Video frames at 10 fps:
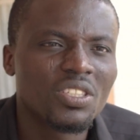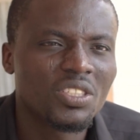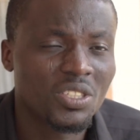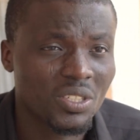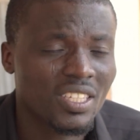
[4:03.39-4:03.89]

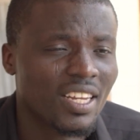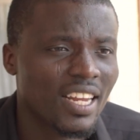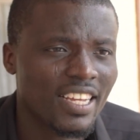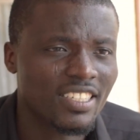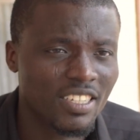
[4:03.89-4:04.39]
Do you understand?
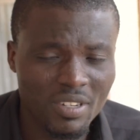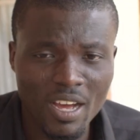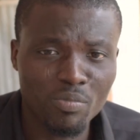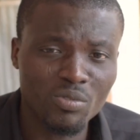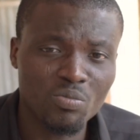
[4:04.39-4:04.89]
Like dip
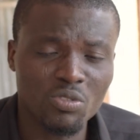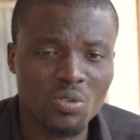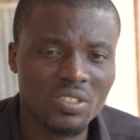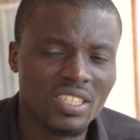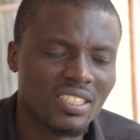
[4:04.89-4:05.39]
their
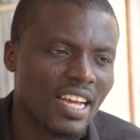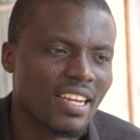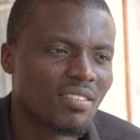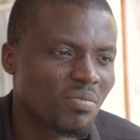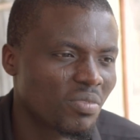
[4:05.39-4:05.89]
buttocks
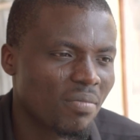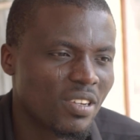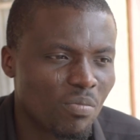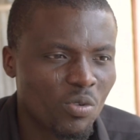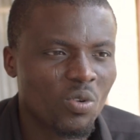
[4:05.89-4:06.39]
inside
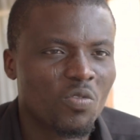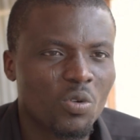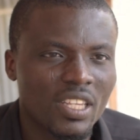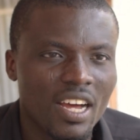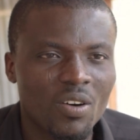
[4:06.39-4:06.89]
probably a bowl of
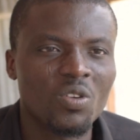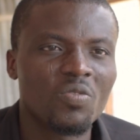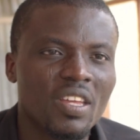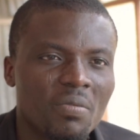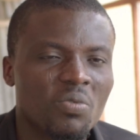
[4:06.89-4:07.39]
water, all
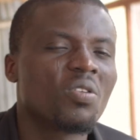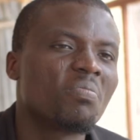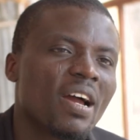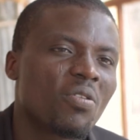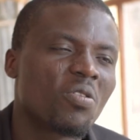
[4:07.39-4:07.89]
of them, one
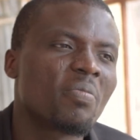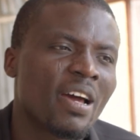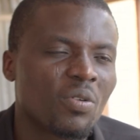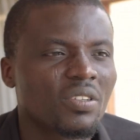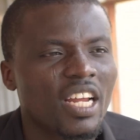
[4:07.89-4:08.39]
by one.